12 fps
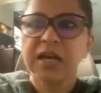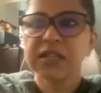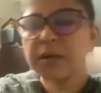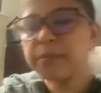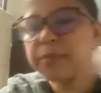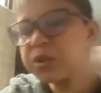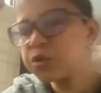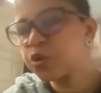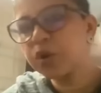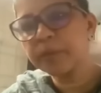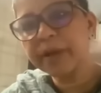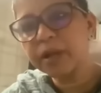Somebody who's
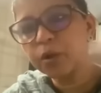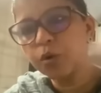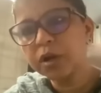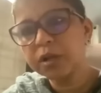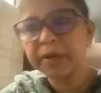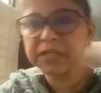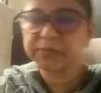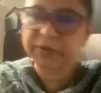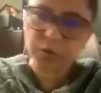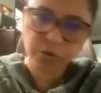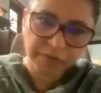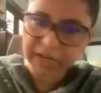going by a local bus will
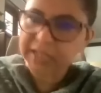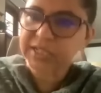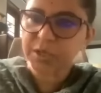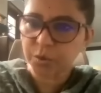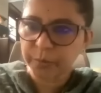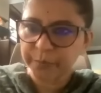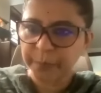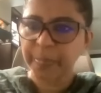go very slow.